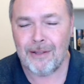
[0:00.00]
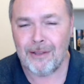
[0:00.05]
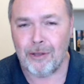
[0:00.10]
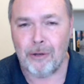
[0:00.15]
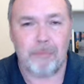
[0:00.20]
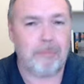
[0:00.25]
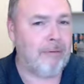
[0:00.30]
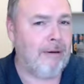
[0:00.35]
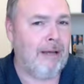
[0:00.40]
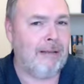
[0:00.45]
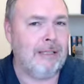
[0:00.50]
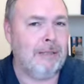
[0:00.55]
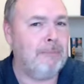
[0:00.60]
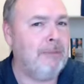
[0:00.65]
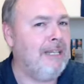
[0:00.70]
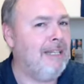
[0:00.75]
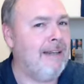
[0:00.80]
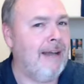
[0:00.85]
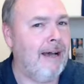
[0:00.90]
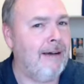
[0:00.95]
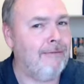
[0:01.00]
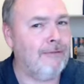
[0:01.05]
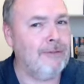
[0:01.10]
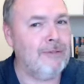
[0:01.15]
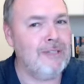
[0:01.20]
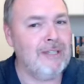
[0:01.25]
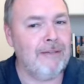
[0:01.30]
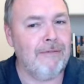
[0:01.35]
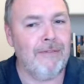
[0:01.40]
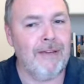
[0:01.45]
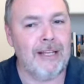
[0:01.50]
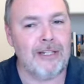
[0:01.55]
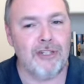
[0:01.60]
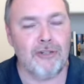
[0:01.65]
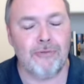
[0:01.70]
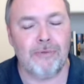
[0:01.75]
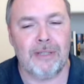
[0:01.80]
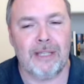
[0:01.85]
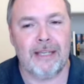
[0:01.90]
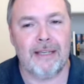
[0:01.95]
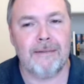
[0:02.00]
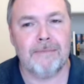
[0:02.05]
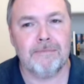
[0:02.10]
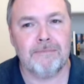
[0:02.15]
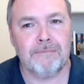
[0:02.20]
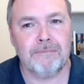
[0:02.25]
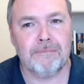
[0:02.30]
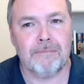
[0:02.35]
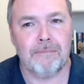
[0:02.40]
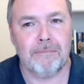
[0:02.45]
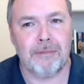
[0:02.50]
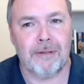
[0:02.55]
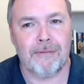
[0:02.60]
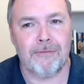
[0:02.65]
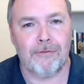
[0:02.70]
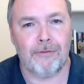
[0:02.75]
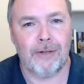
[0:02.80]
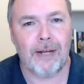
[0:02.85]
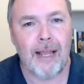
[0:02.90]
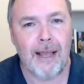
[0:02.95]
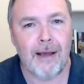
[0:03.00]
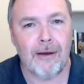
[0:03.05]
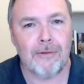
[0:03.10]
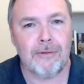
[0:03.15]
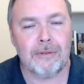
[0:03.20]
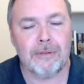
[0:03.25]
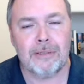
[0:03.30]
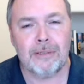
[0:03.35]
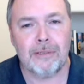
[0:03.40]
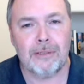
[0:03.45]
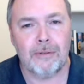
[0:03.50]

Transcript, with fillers: There'll probably be novels eventually, but for now,